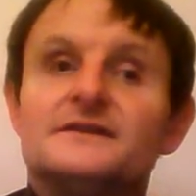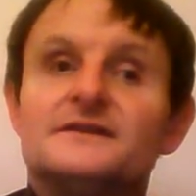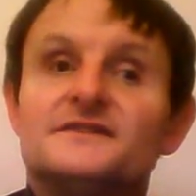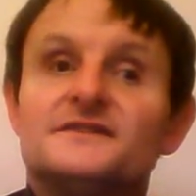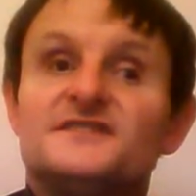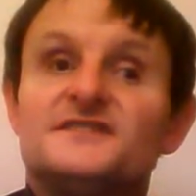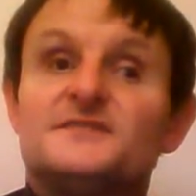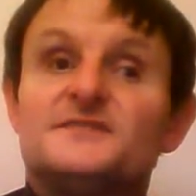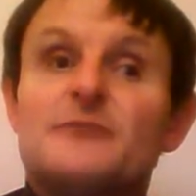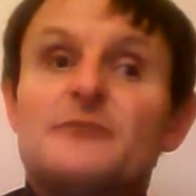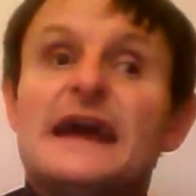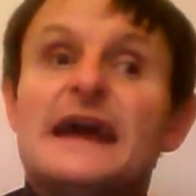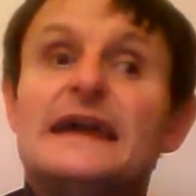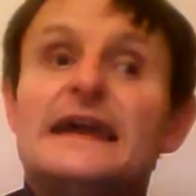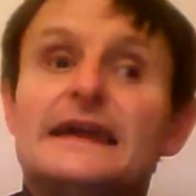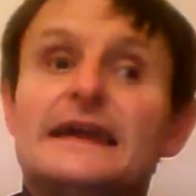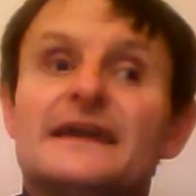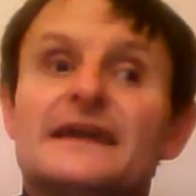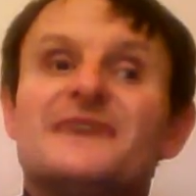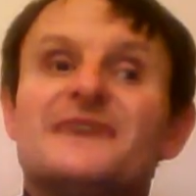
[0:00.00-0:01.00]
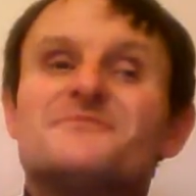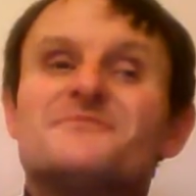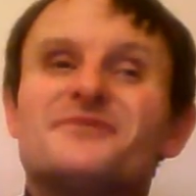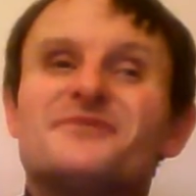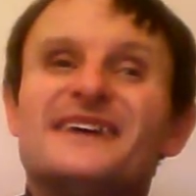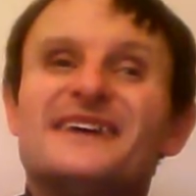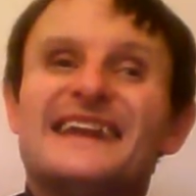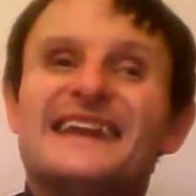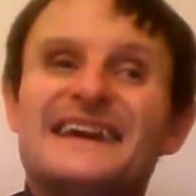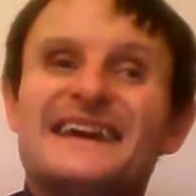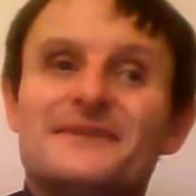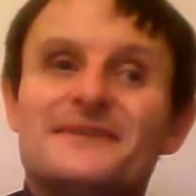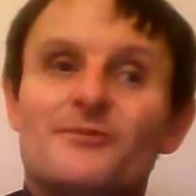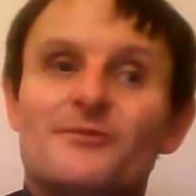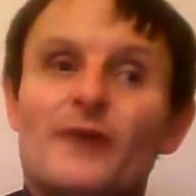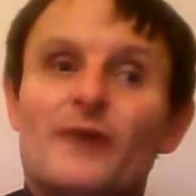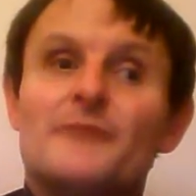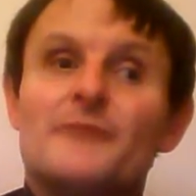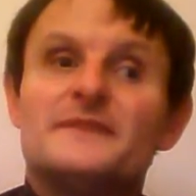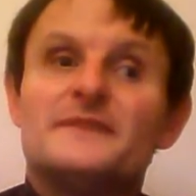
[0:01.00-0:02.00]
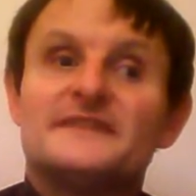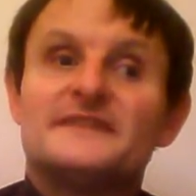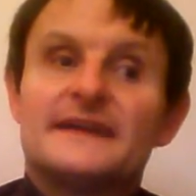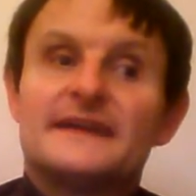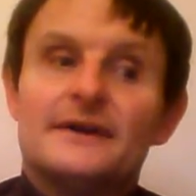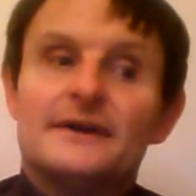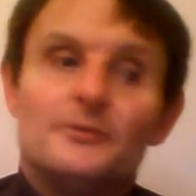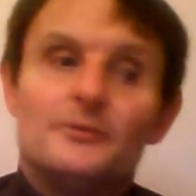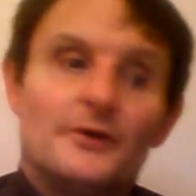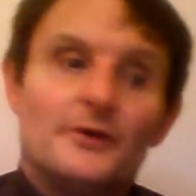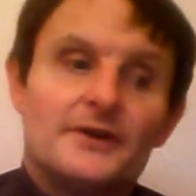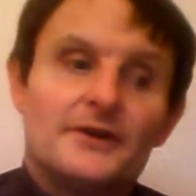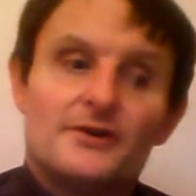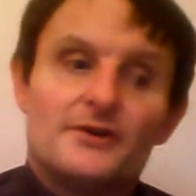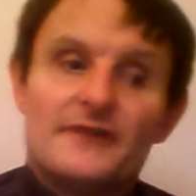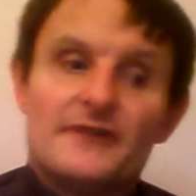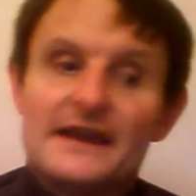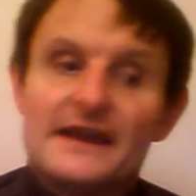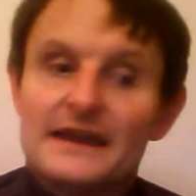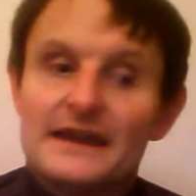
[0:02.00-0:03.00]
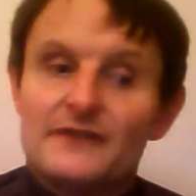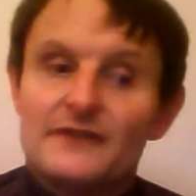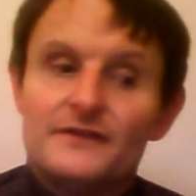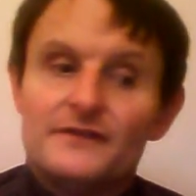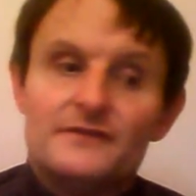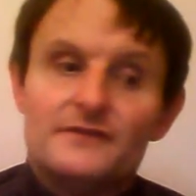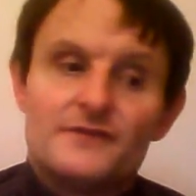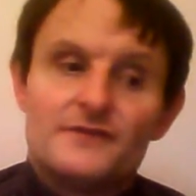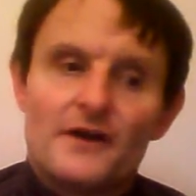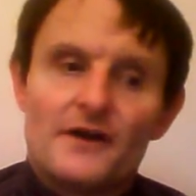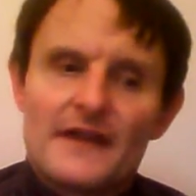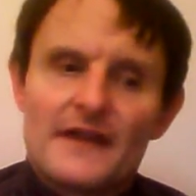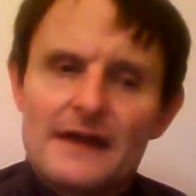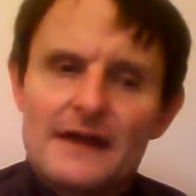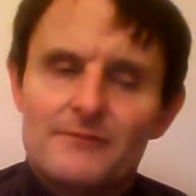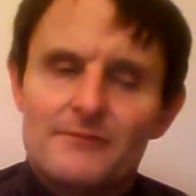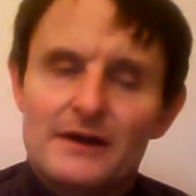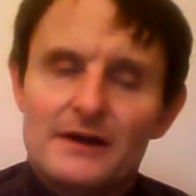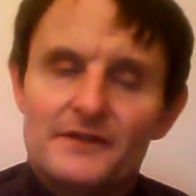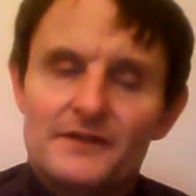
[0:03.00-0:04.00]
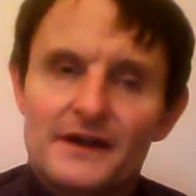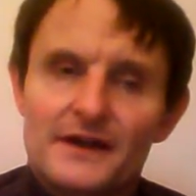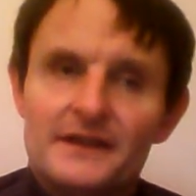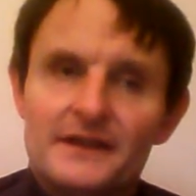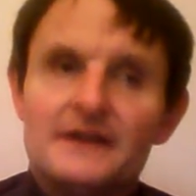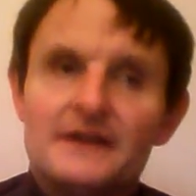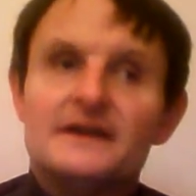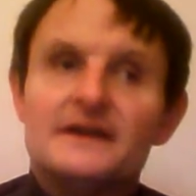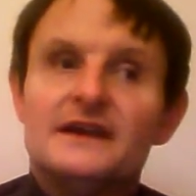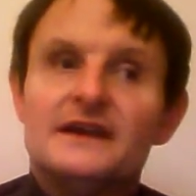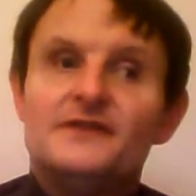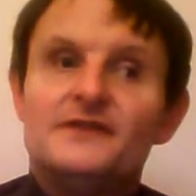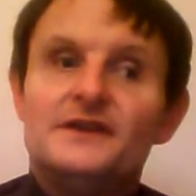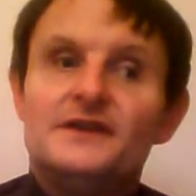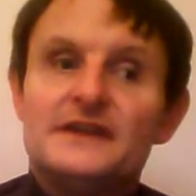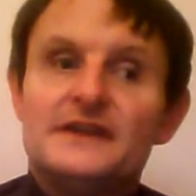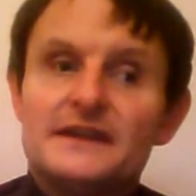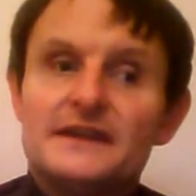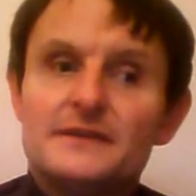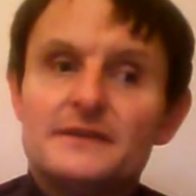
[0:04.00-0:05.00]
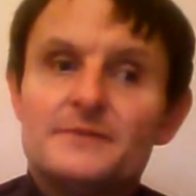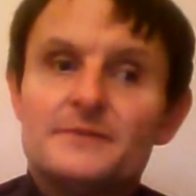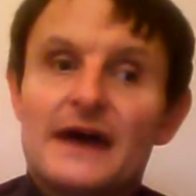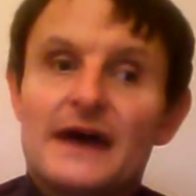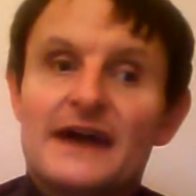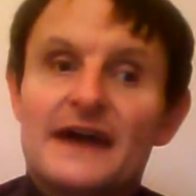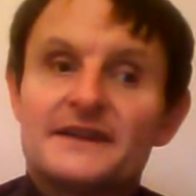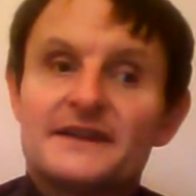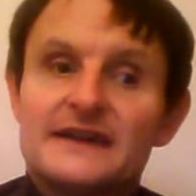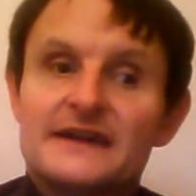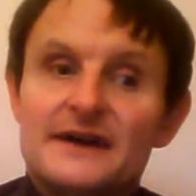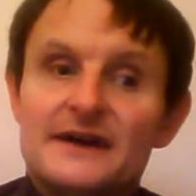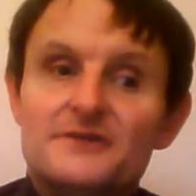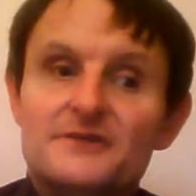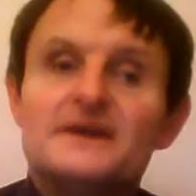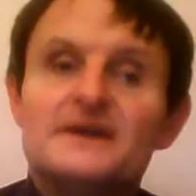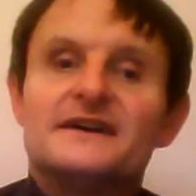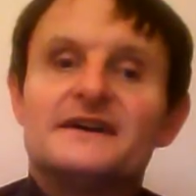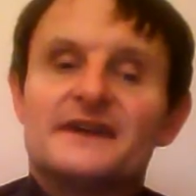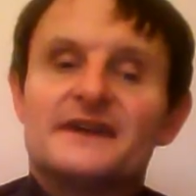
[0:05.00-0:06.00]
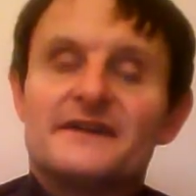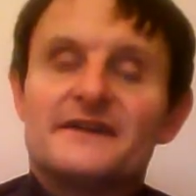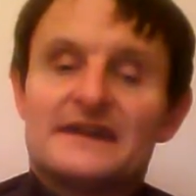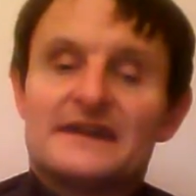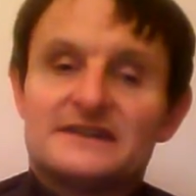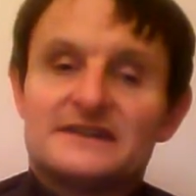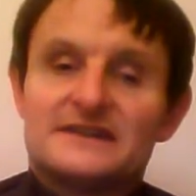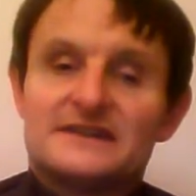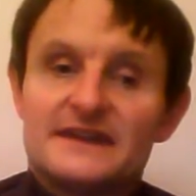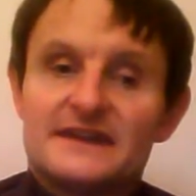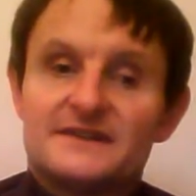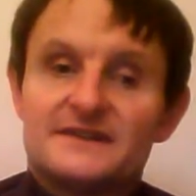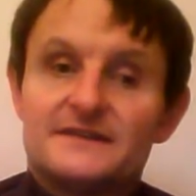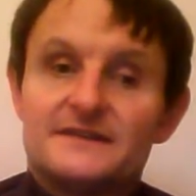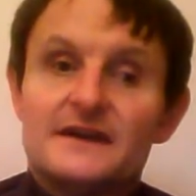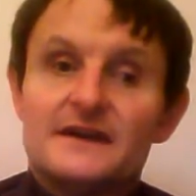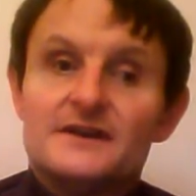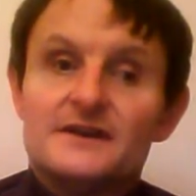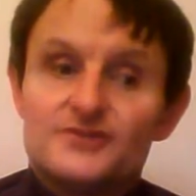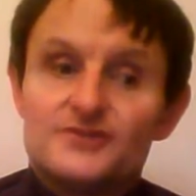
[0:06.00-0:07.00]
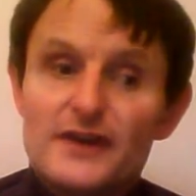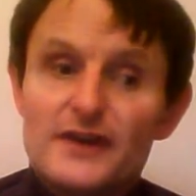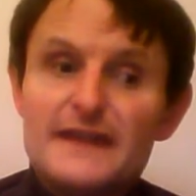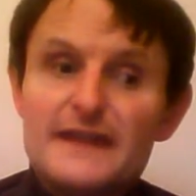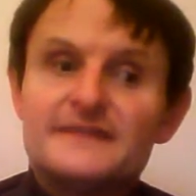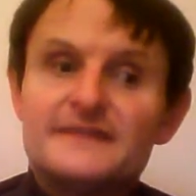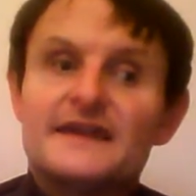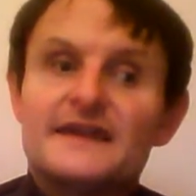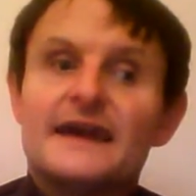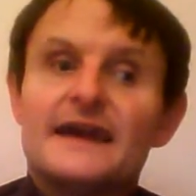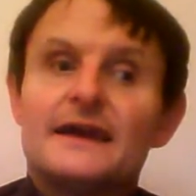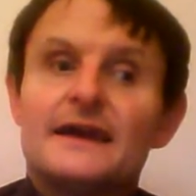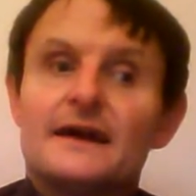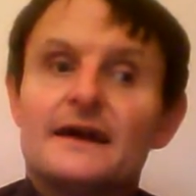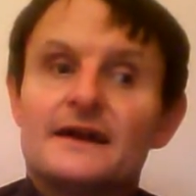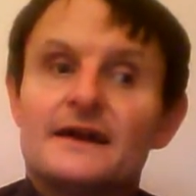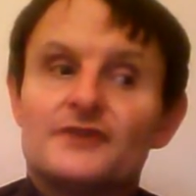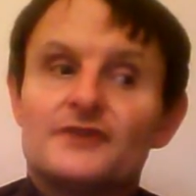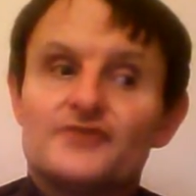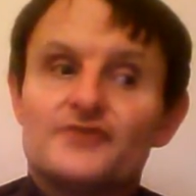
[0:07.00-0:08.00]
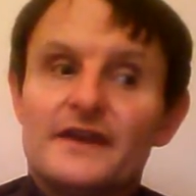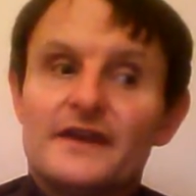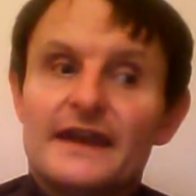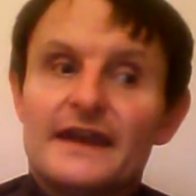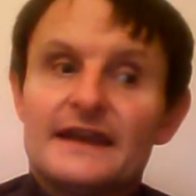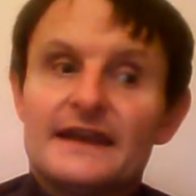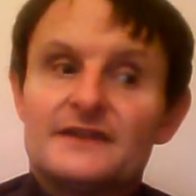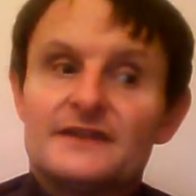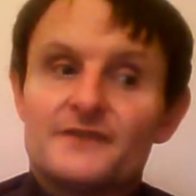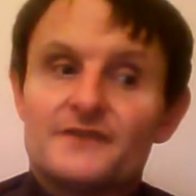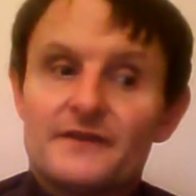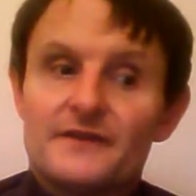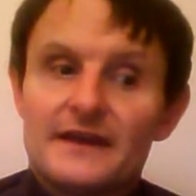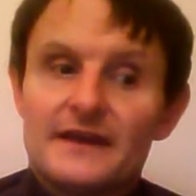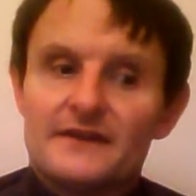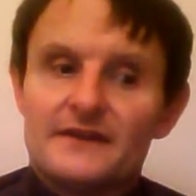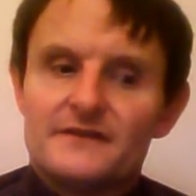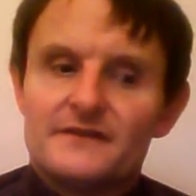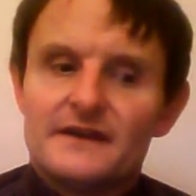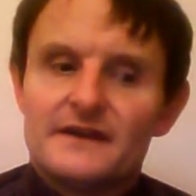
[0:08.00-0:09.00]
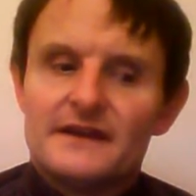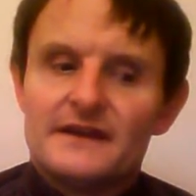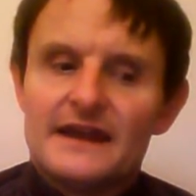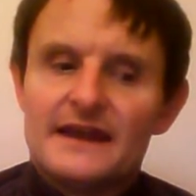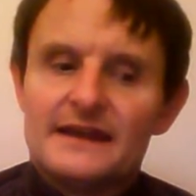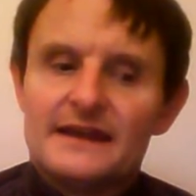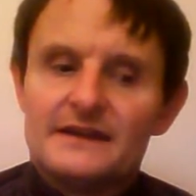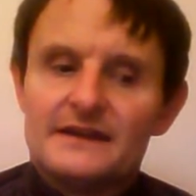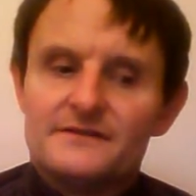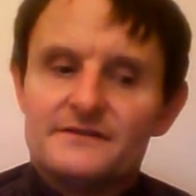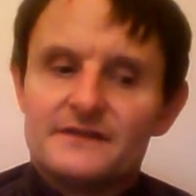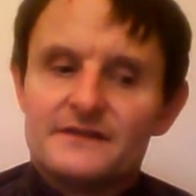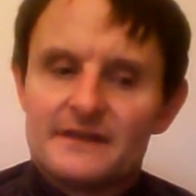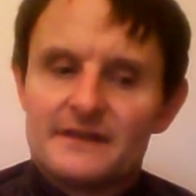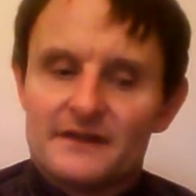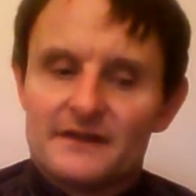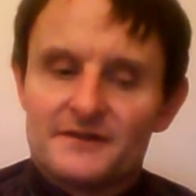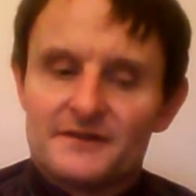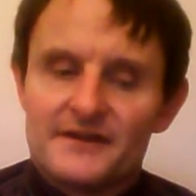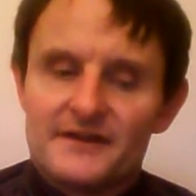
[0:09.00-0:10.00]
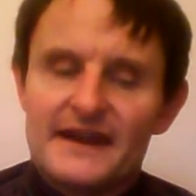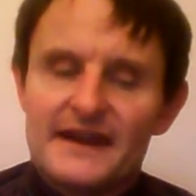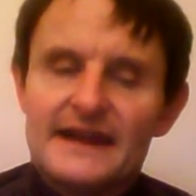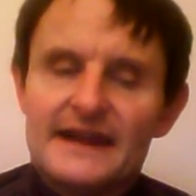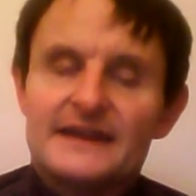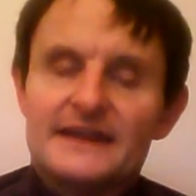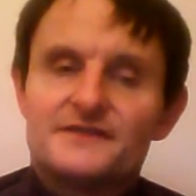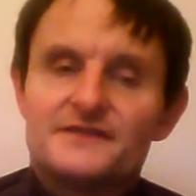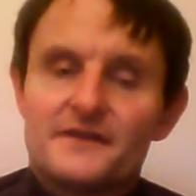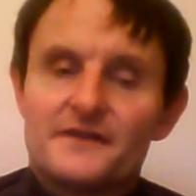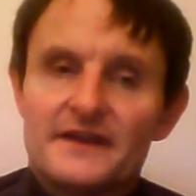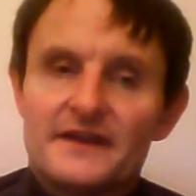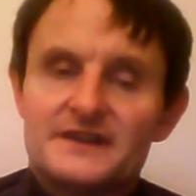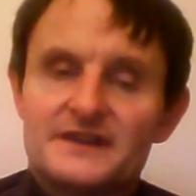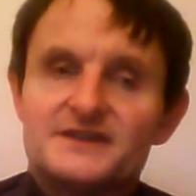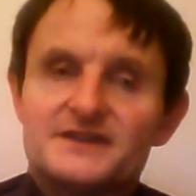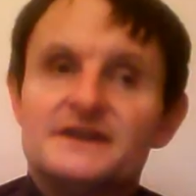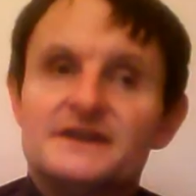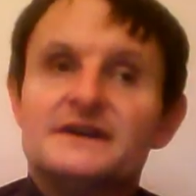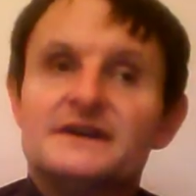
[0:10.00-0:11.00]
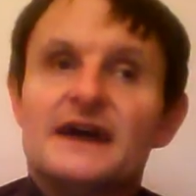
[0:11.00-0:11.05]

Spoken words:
Spain. Brilliant. One Mr. Kill point already. If you've got that, well done. If you didn't, but had a go, congratulations. Try and say a country in English for each, in English for each.